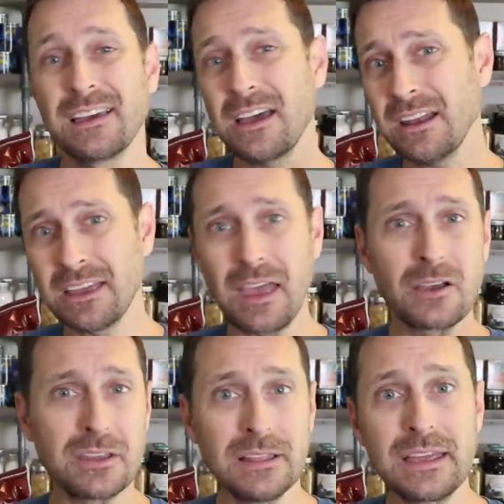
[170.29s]
kind of
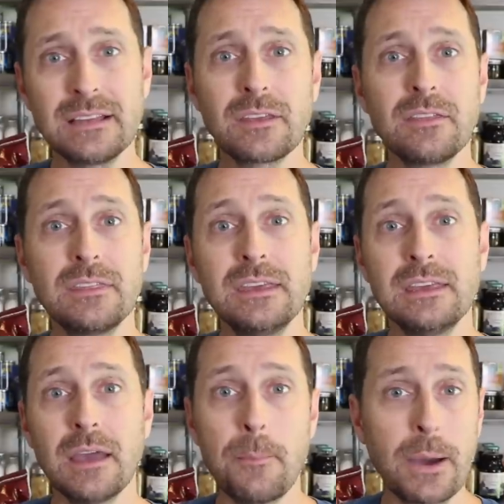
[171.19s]
calculate
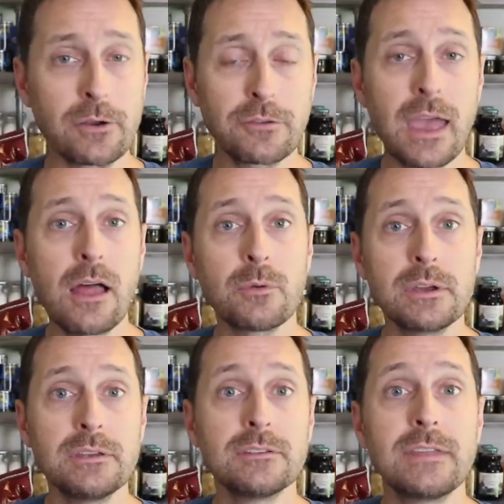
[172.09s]
the amount of calories